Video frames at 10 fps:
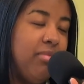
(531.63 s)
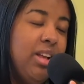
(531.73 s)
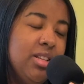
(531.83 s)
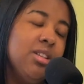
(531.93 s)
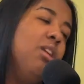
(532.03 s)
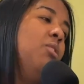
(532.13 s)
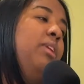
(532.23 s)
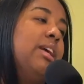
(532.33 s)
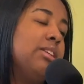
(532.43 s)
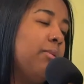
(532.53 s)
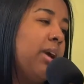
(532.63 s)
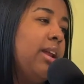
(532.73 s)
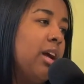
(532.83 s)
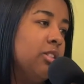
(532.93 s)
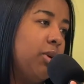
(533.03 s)
So that's how we got
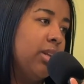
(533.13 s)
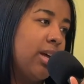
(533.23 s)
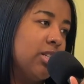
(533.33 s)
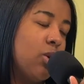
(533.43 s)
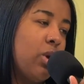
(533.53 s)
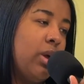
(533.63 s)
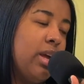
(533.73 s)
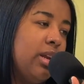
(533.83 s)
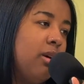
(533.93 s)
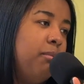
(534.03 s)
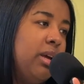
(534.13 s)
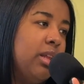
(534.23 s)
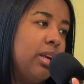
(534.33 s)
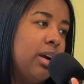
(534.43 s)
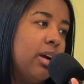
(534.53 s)
down to Atlanta. So we ended up
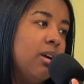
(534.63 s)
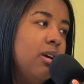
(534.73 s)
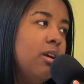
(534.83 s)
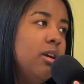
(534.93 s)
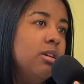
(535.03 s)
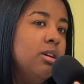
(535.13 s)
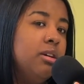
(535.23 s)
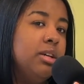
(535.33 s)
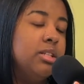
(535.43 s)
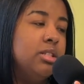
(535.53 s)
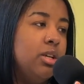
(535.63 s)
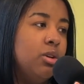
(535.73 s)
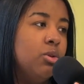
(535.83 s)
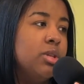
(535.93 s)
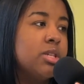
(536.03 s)
being there until the